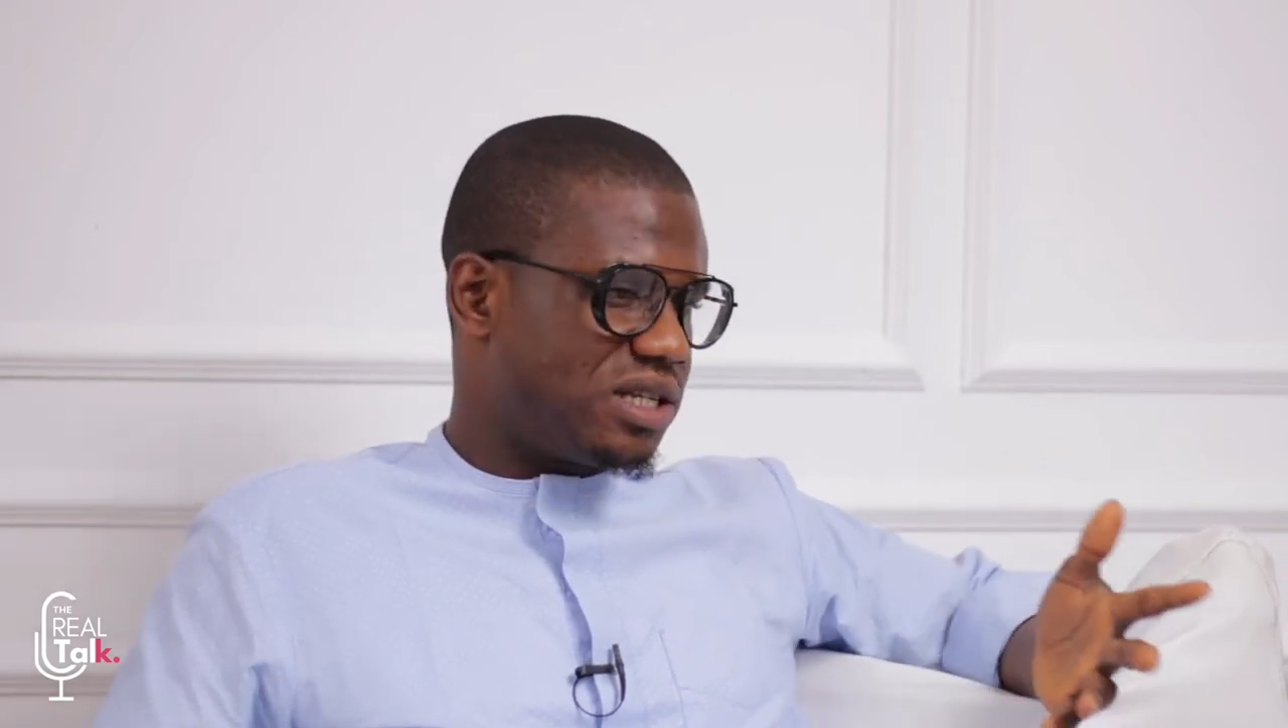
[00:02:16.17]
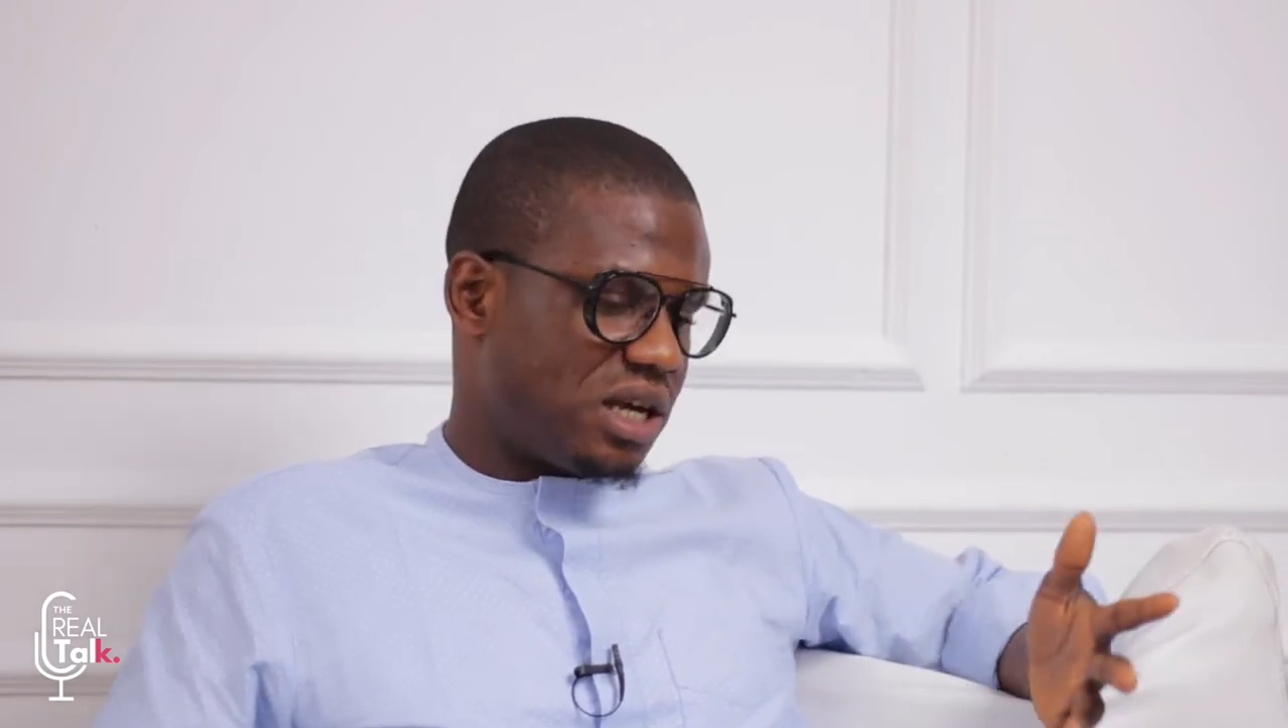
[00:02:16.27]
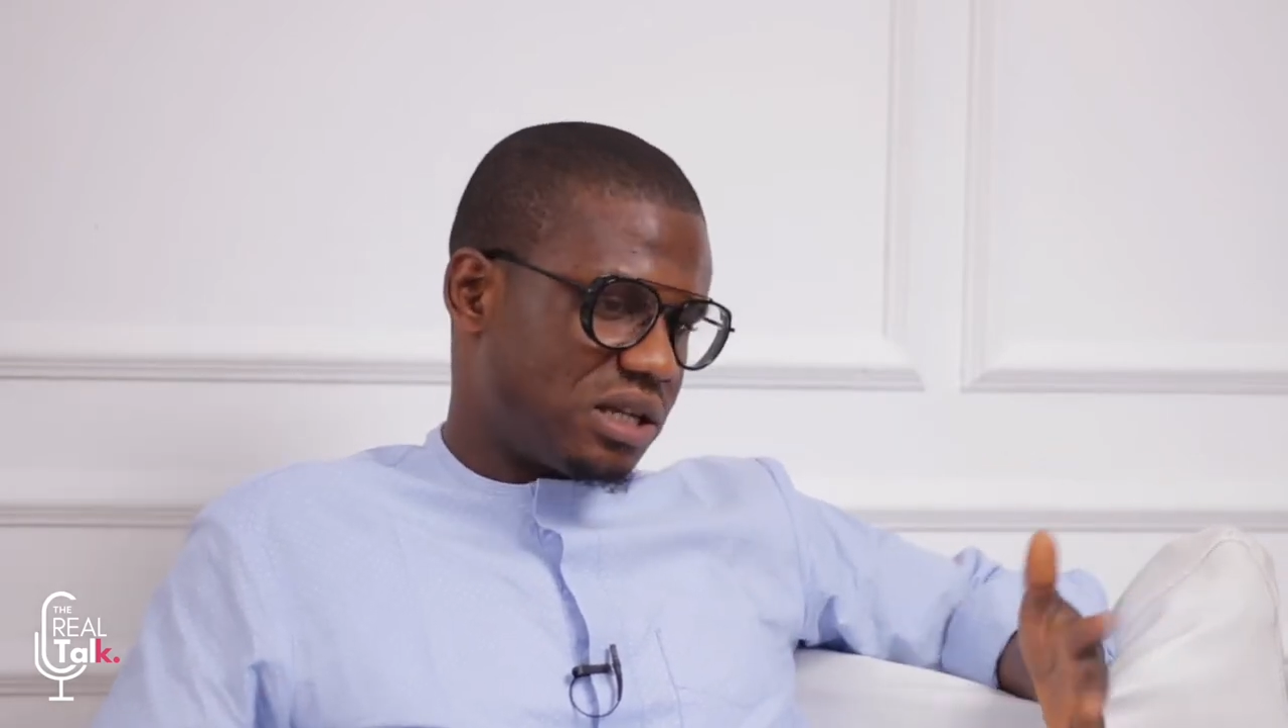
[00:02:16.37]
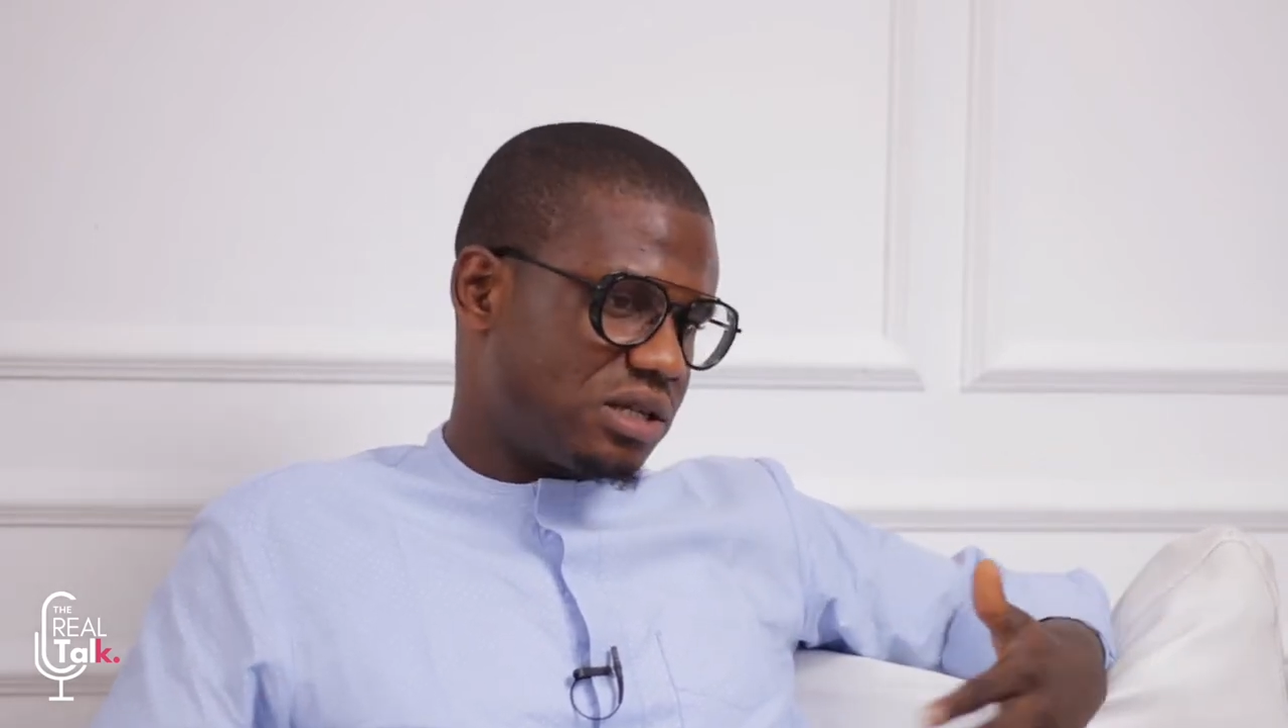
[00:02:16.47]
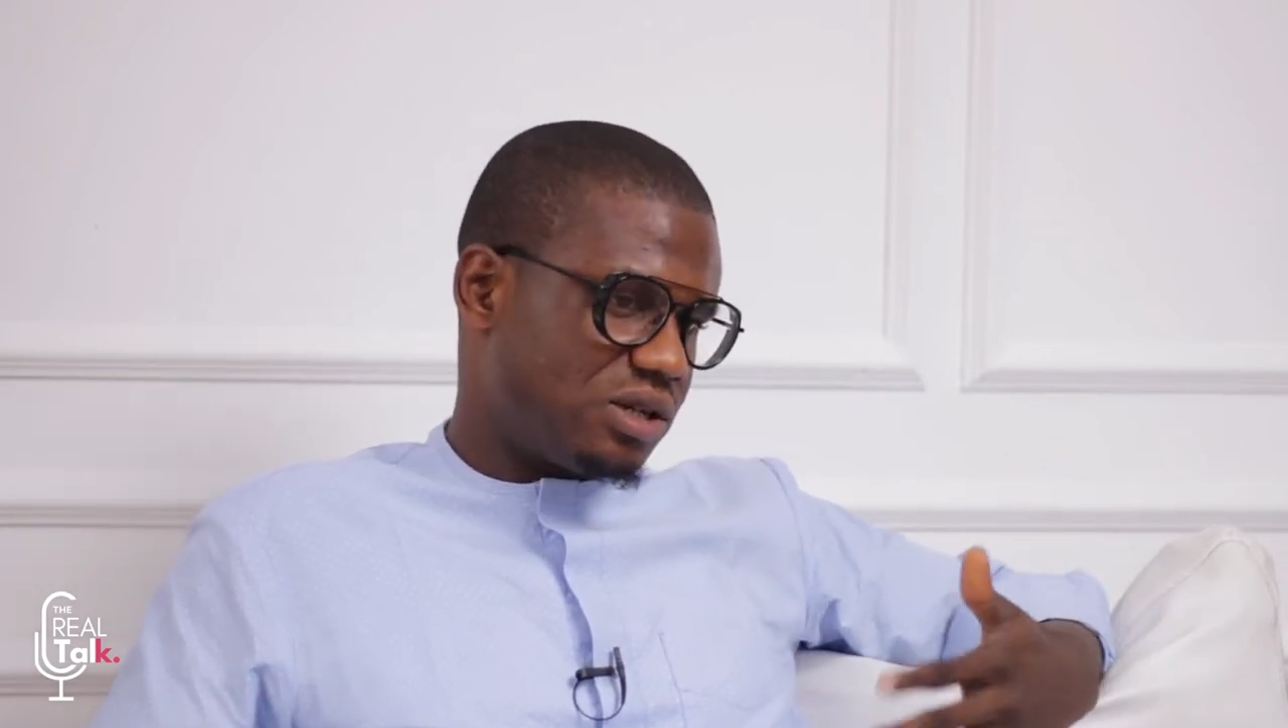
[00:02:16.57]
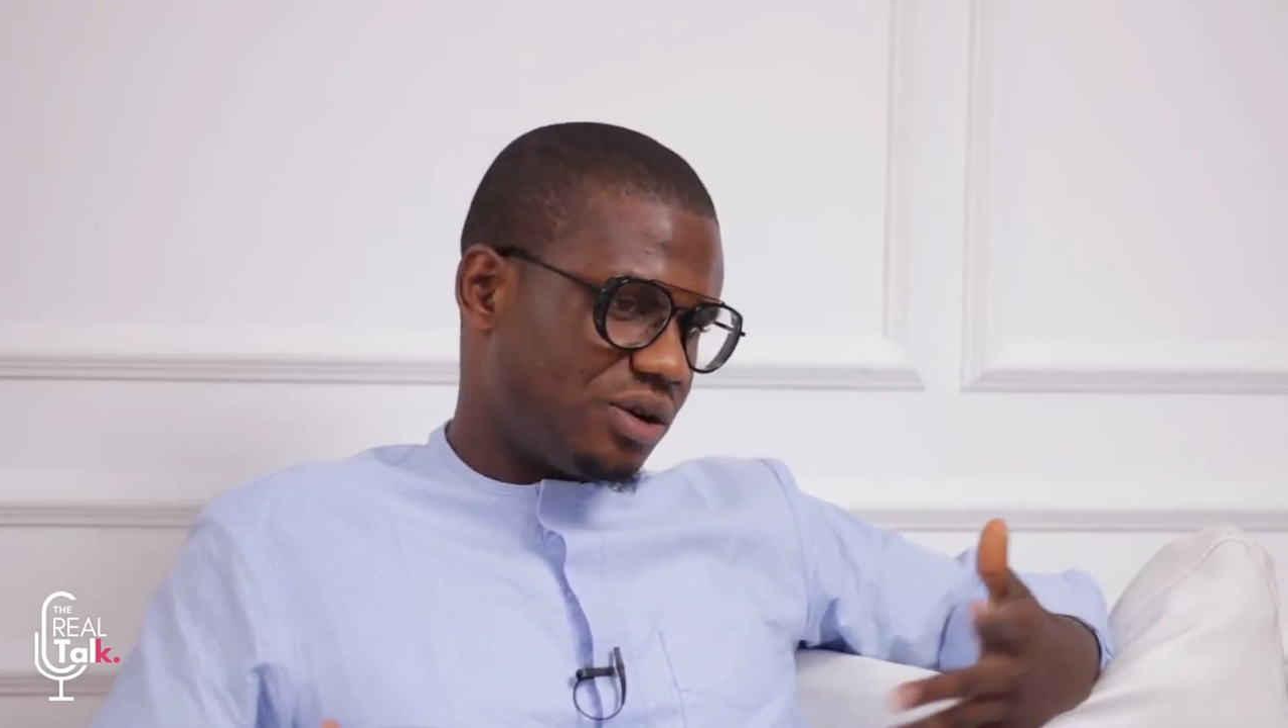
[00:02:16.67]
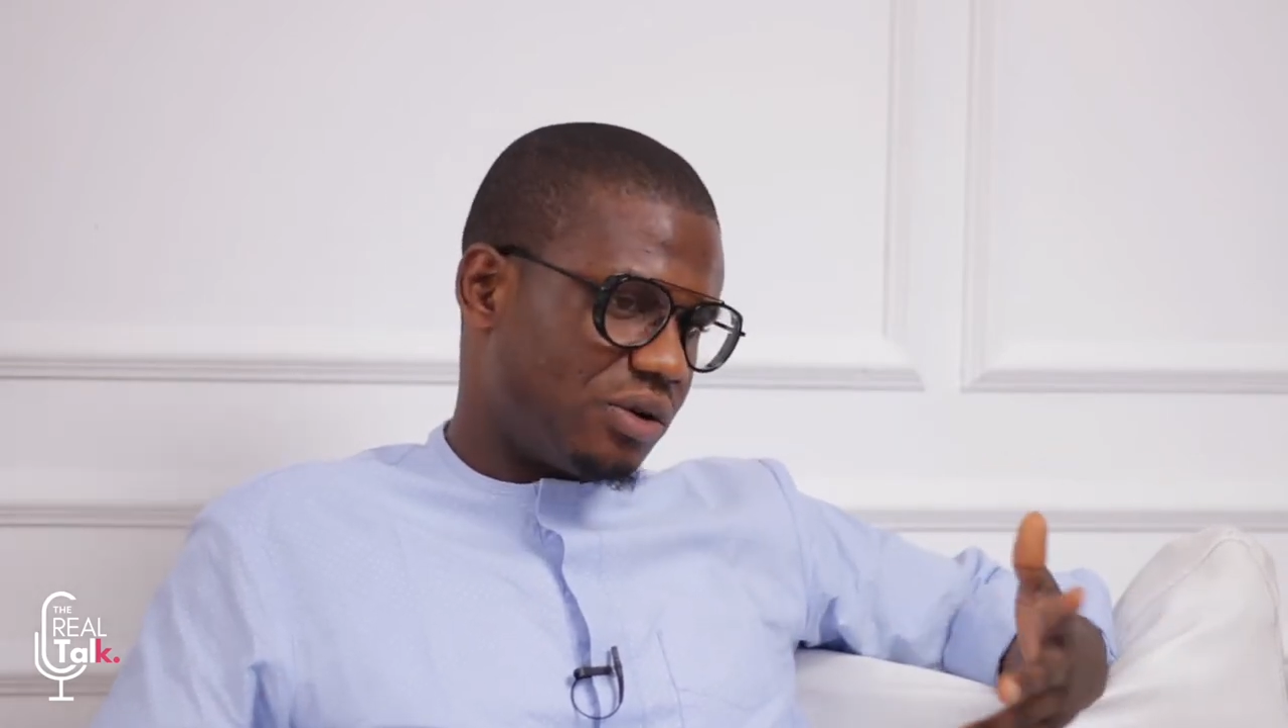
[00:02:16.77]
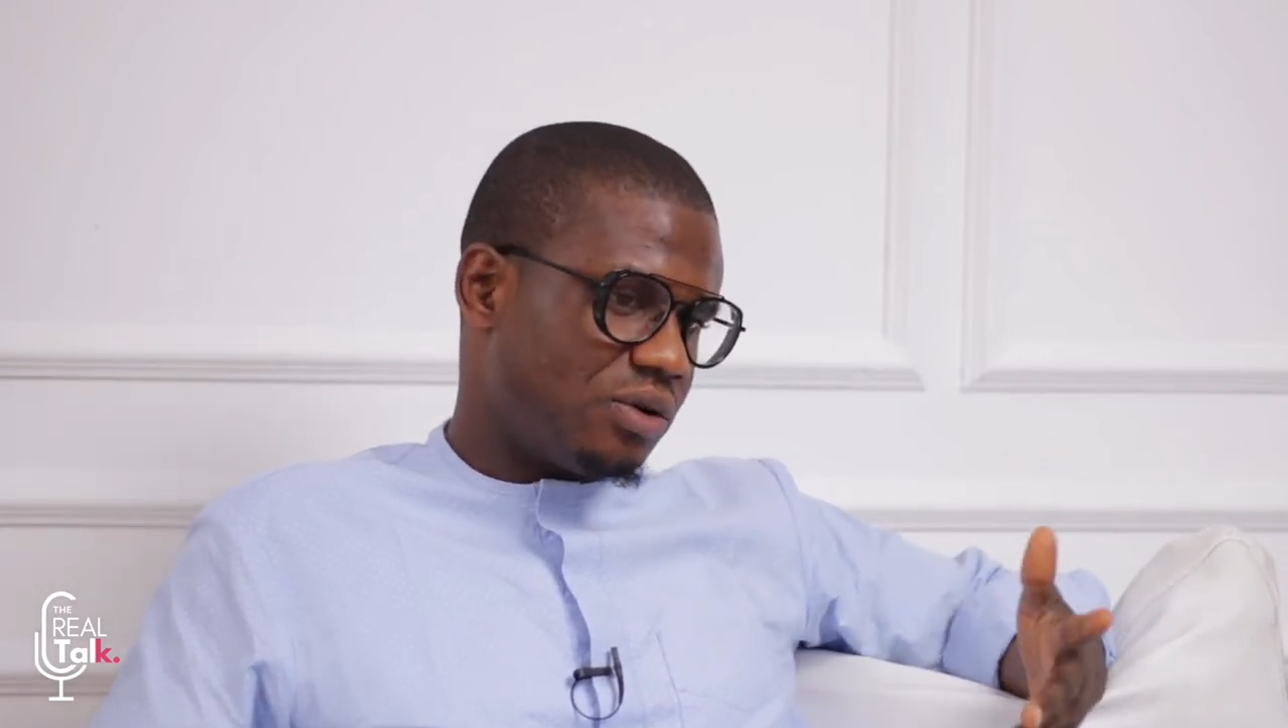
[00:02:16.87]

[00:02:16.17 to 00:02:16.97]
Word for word: estate, you yeah.